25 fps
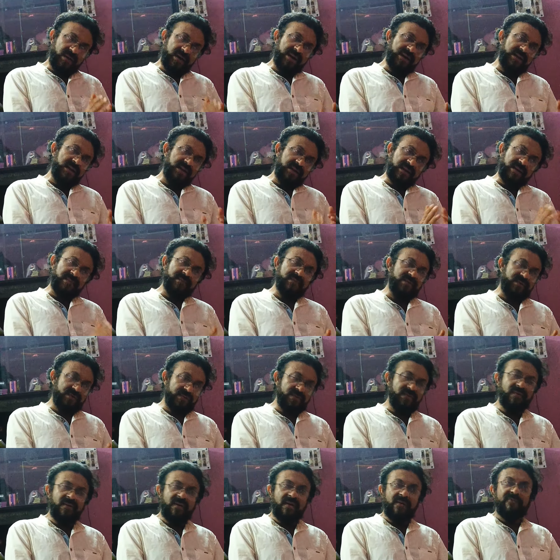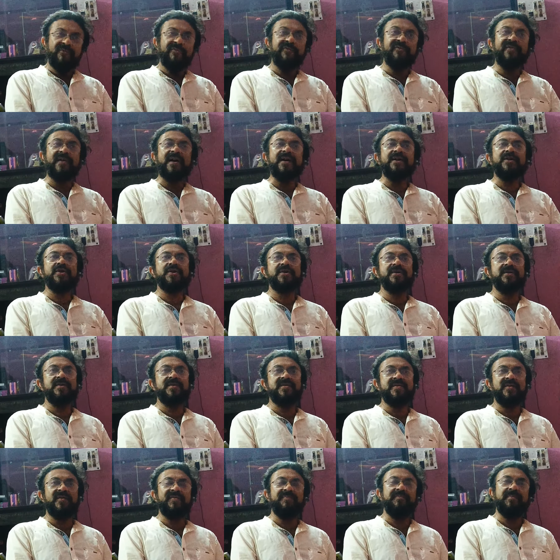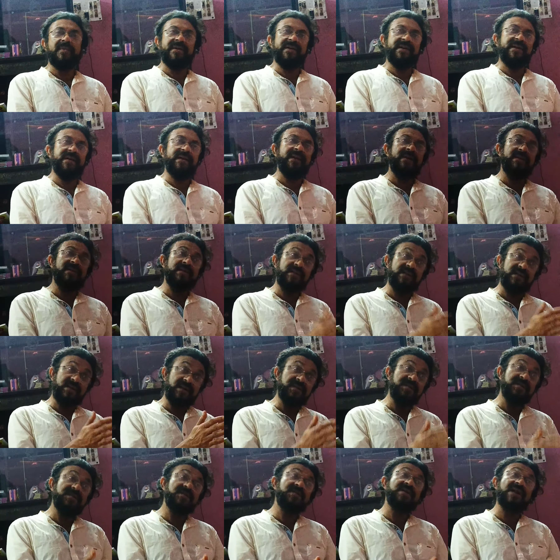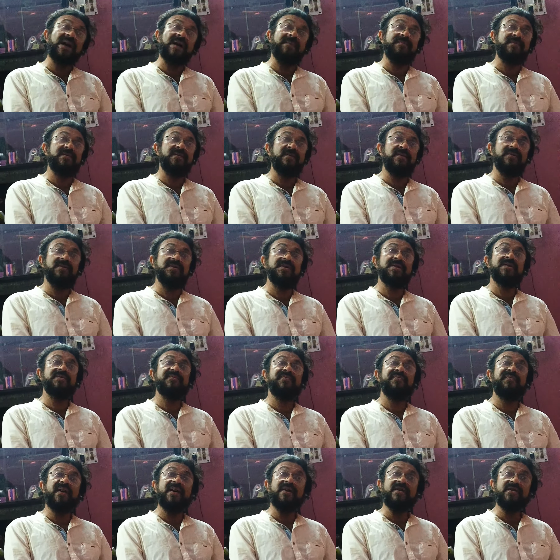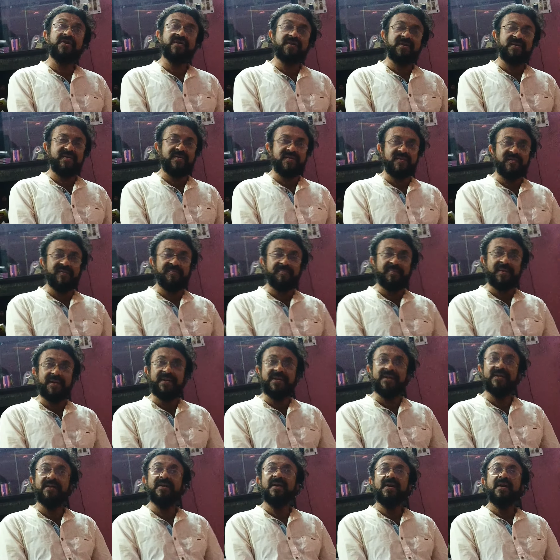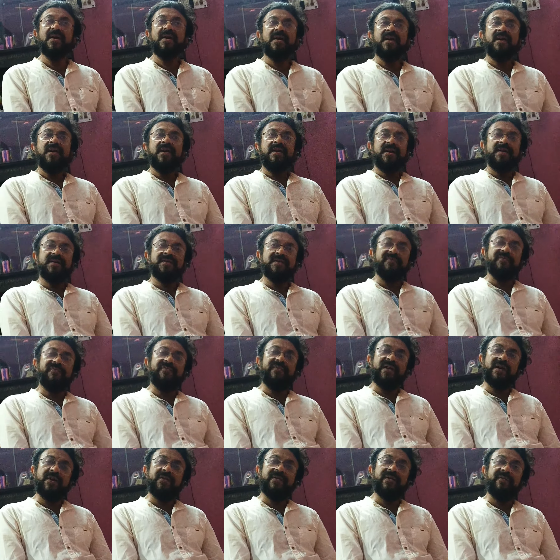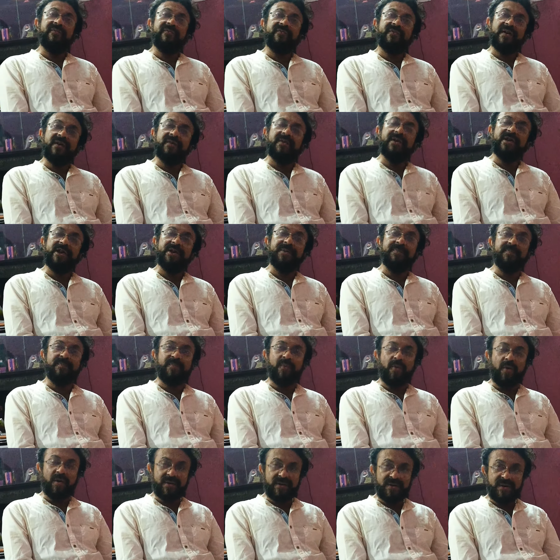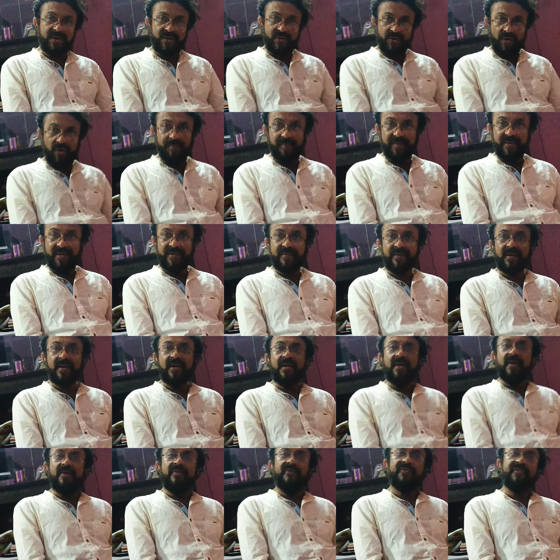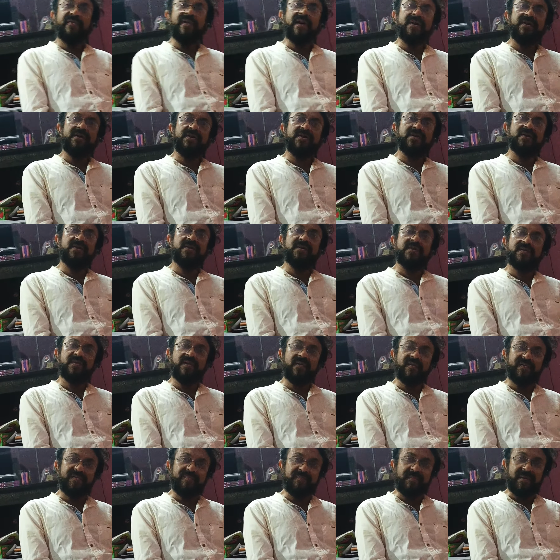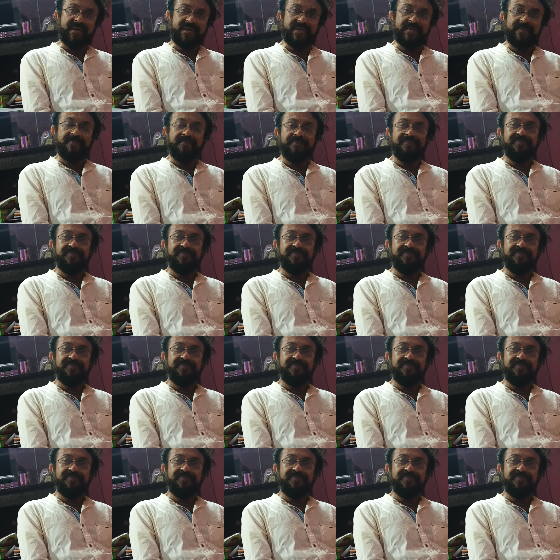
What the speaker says: I come to functions of money. In this chapter, this functions of money is a very, very important topic. Functions of money.